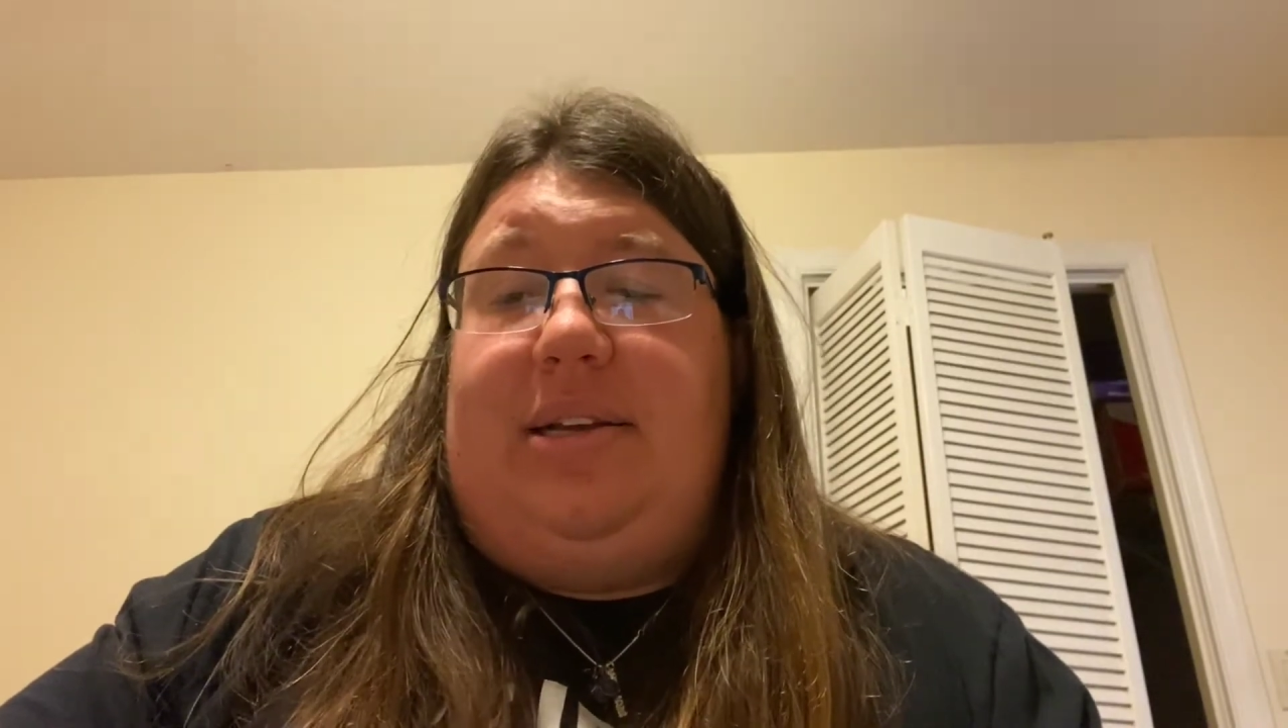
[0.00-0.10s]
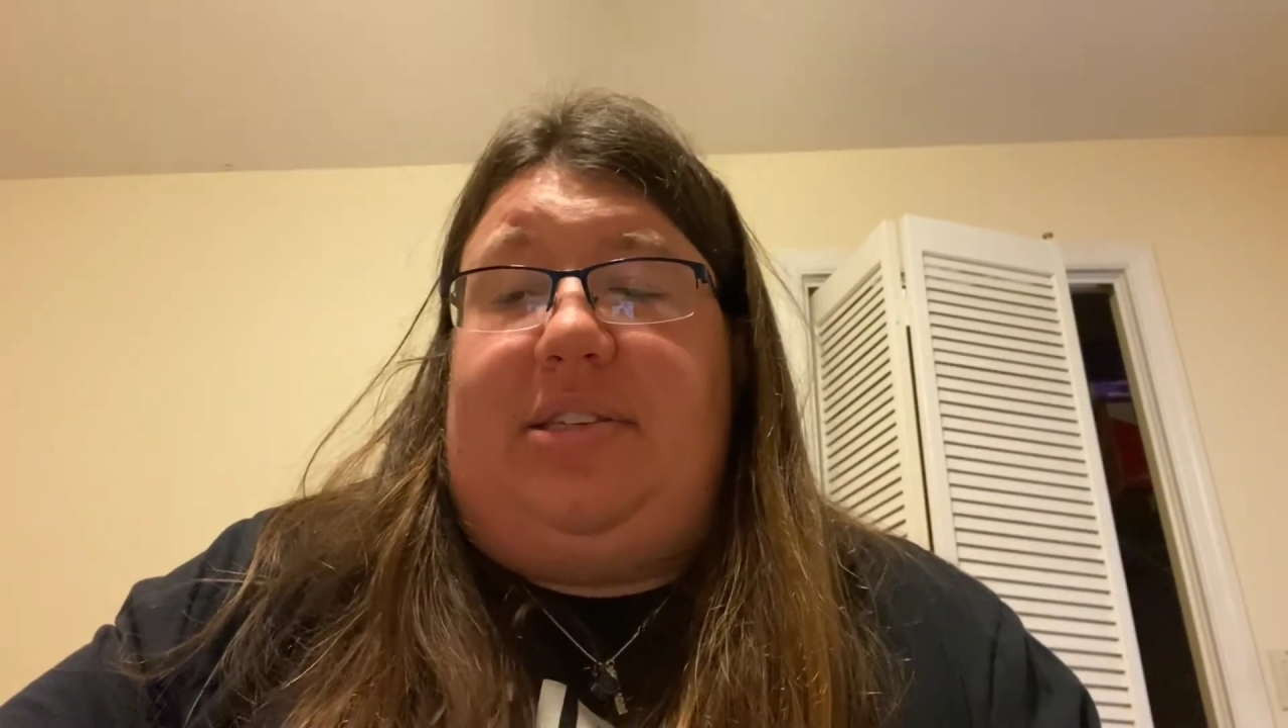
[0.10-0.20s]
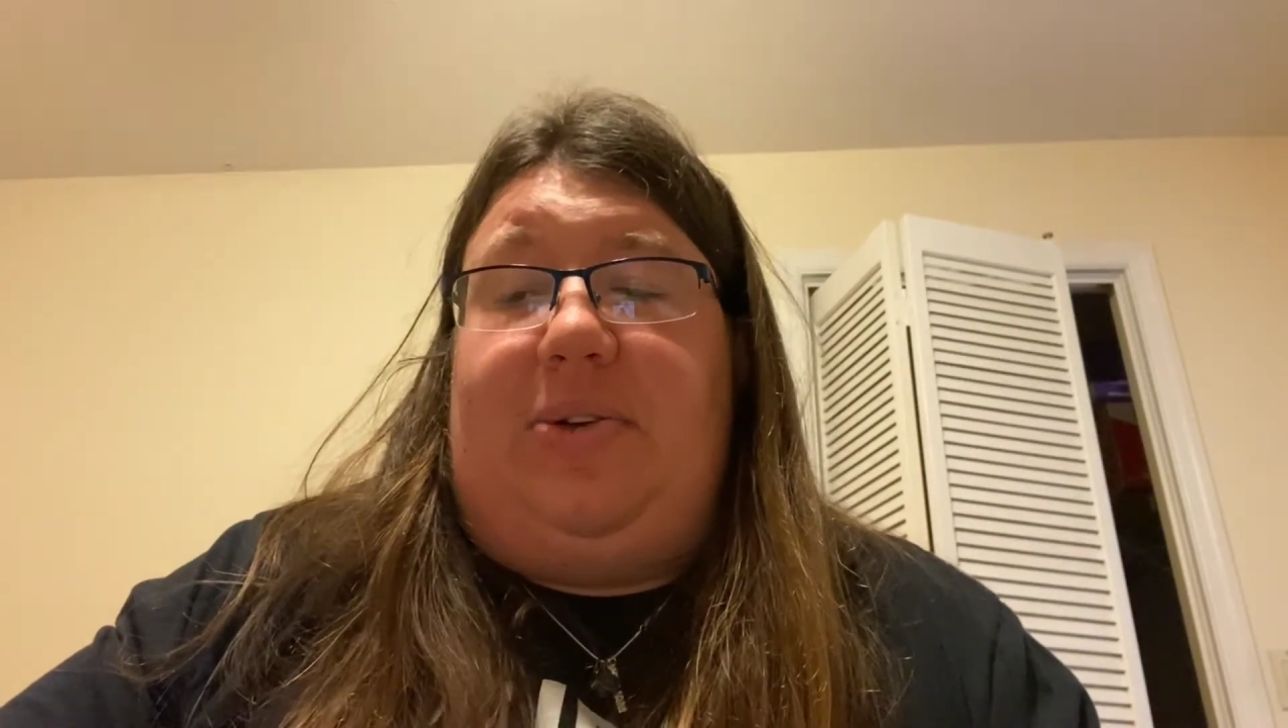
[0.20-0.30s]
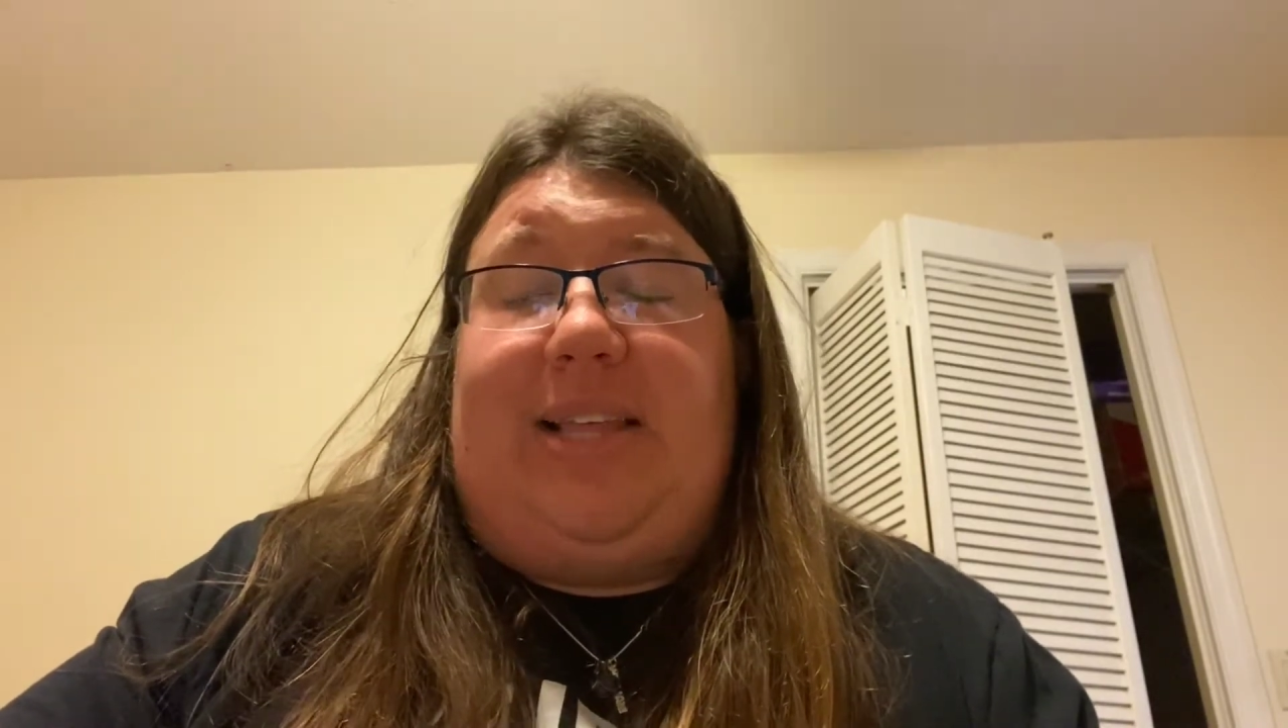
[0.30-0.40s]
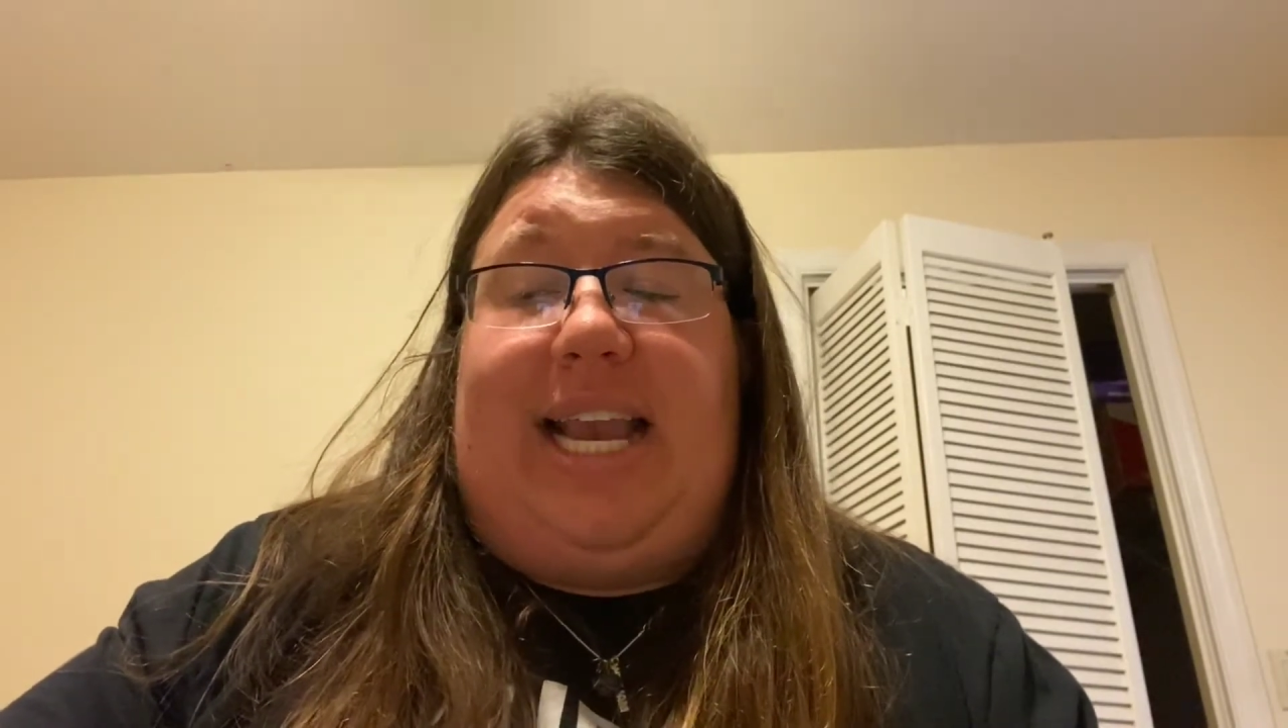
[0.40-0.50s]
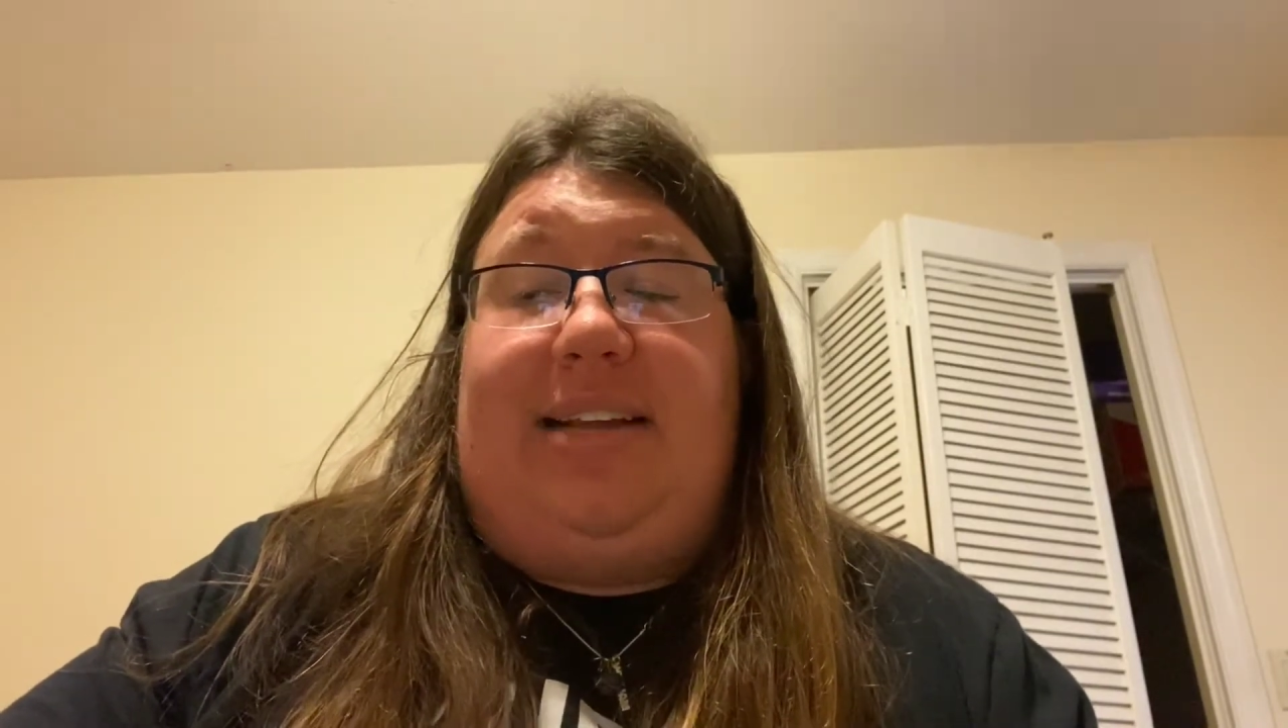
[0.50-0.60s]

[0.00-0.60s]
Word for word: So they